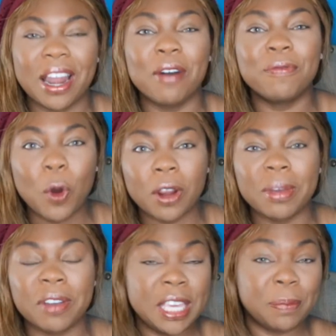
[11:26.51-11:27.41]
a form
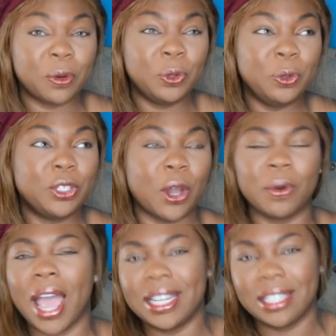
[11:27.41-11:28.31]
of people who
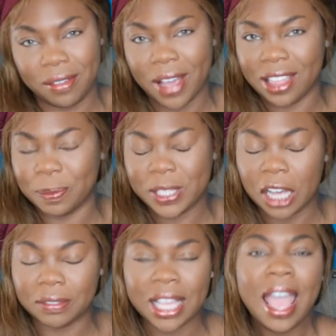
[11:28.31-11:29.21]
don't identify
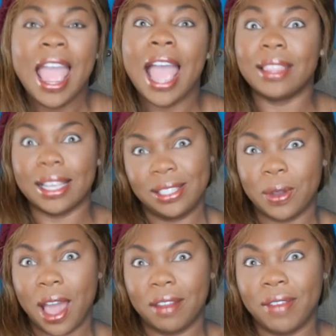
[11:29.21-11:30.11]
themselves and they
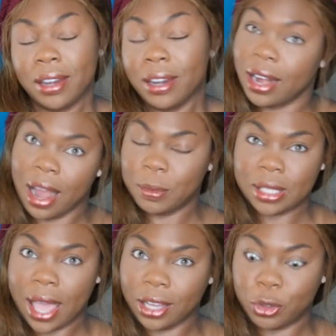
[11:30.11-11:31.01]
still got offended. And I'm just
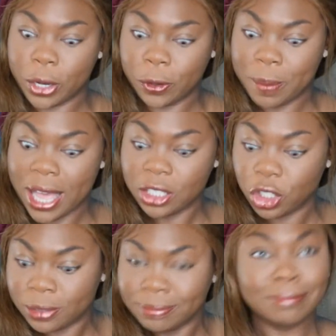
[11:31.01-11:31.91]
like, triggered
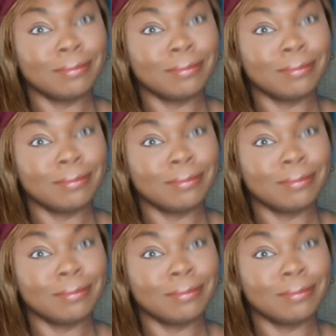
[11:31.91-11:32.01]
much?